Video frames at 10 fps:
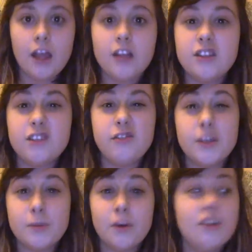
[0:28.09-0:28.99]
So the
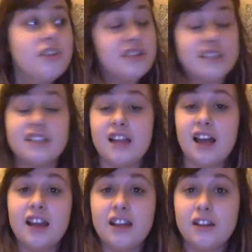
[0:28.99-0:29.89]
first one, the reason that
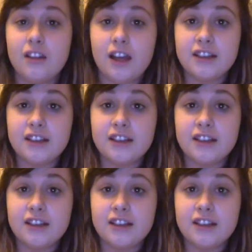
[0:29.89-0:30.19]
I had